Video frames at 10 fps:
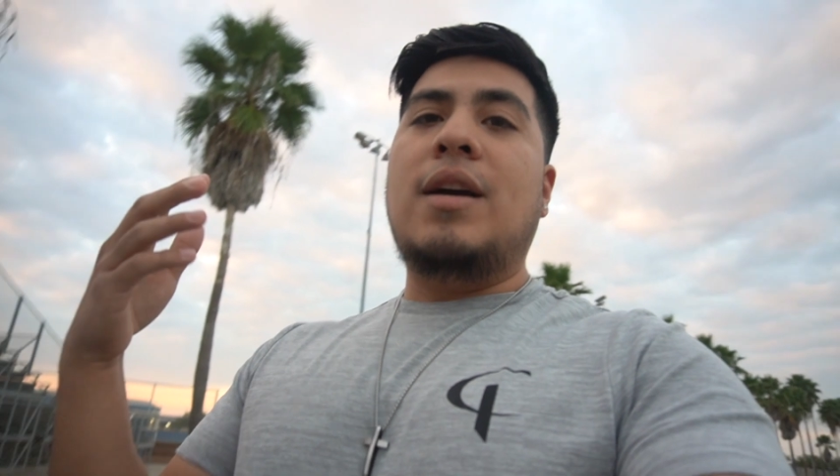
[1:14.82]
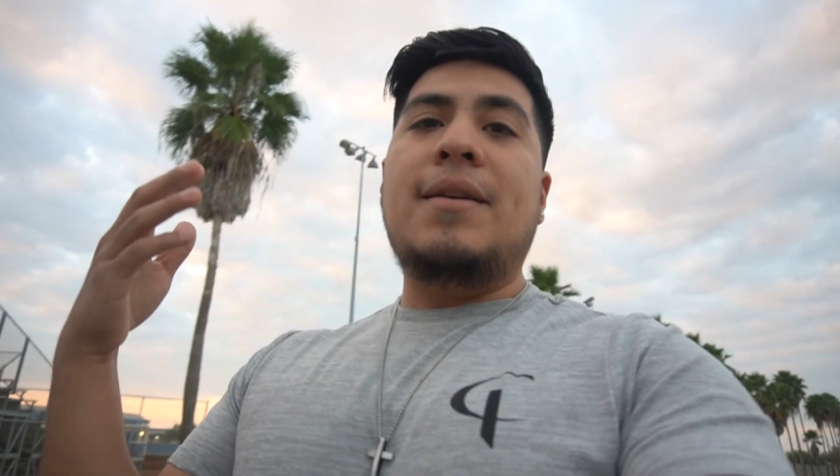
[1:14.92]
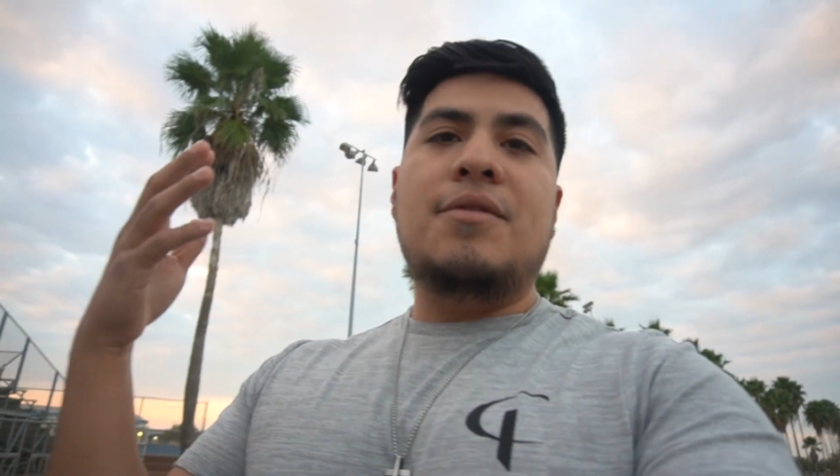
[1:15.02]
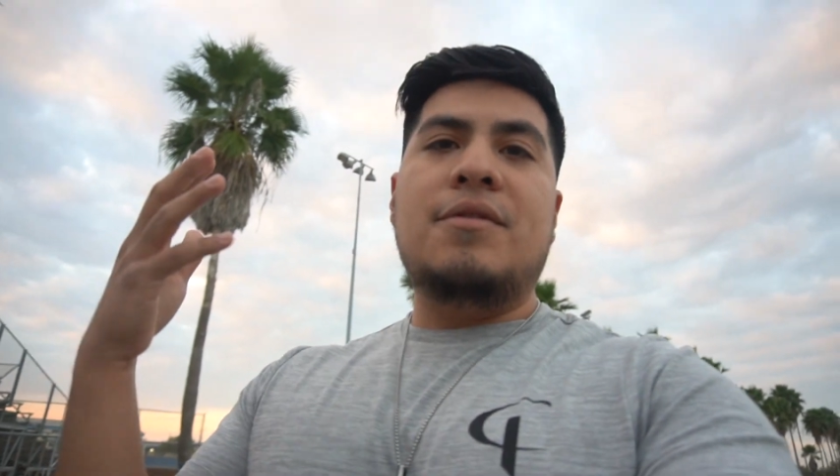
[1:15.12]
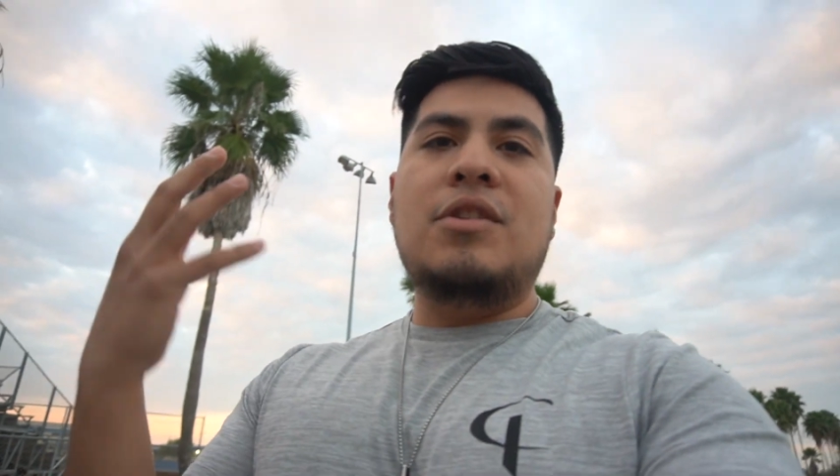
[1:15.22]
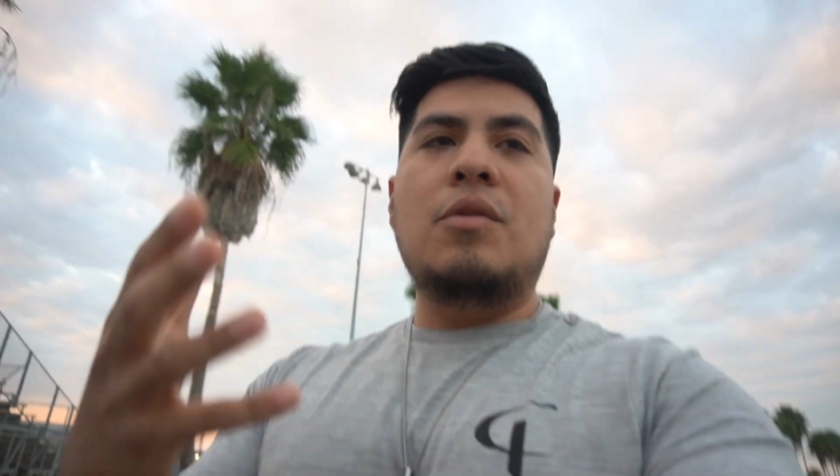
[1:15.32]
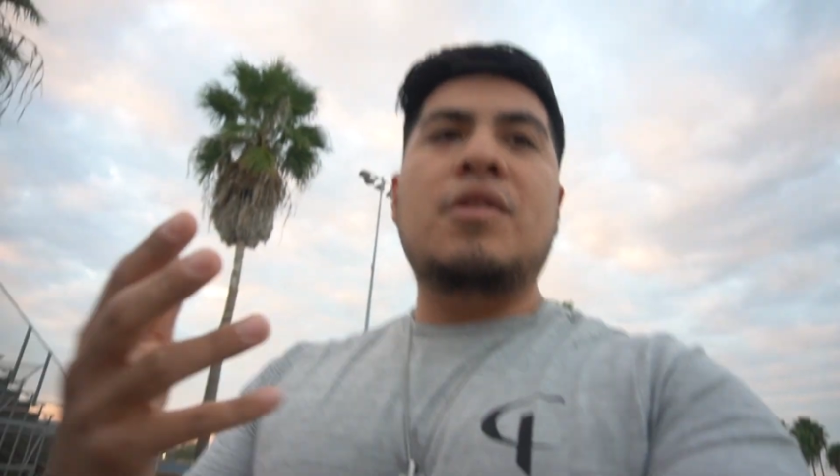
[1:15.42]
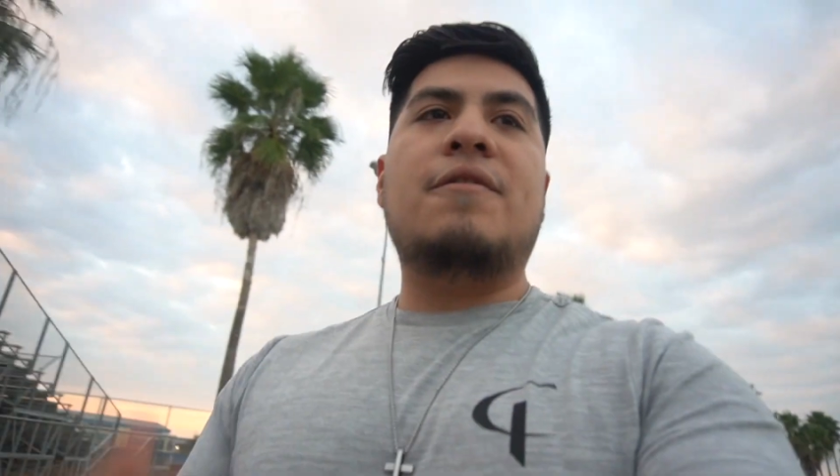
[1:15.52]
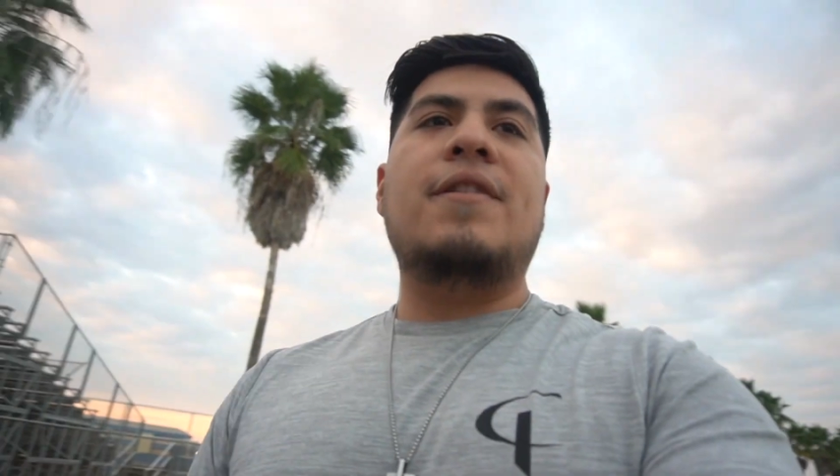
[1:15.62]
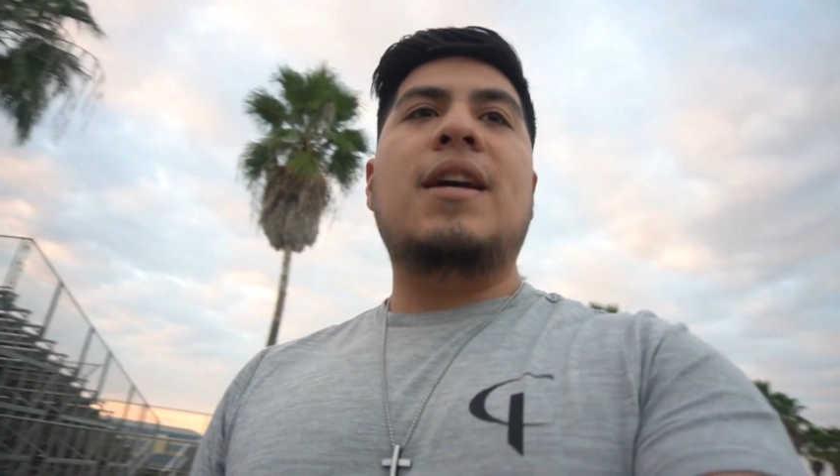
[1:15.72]
I have to deal with
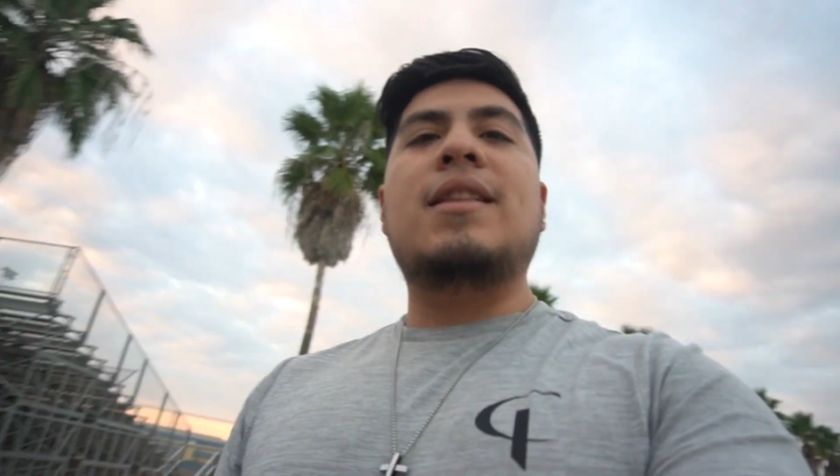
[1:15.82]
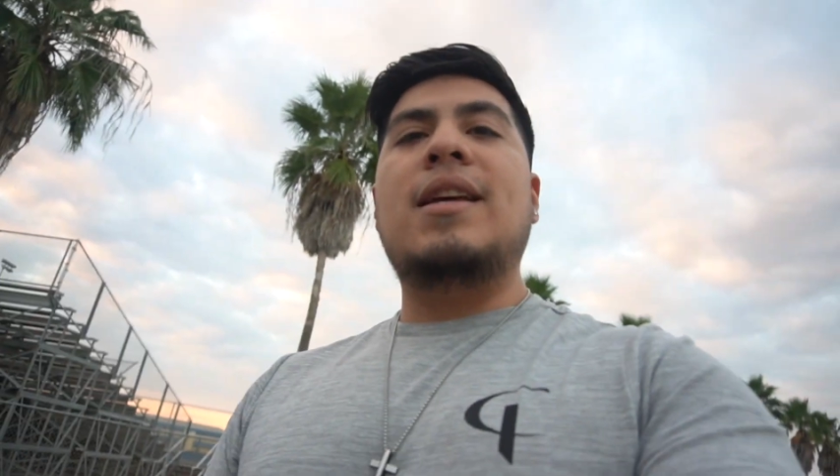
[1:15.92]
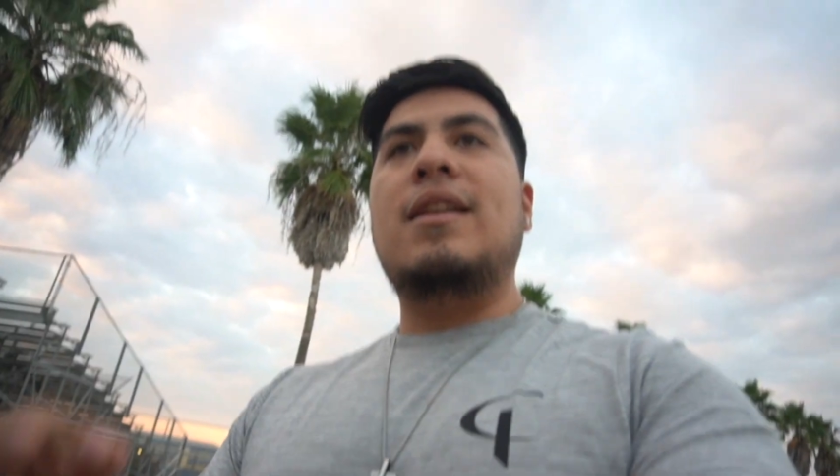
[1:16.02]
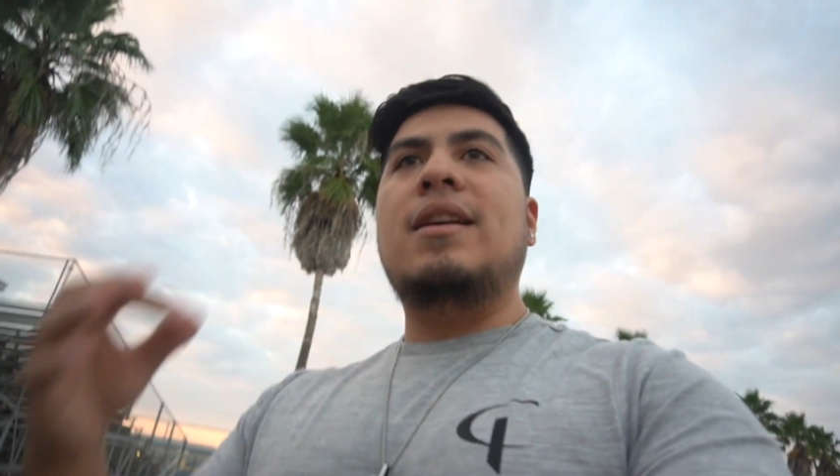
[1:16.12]
the fact that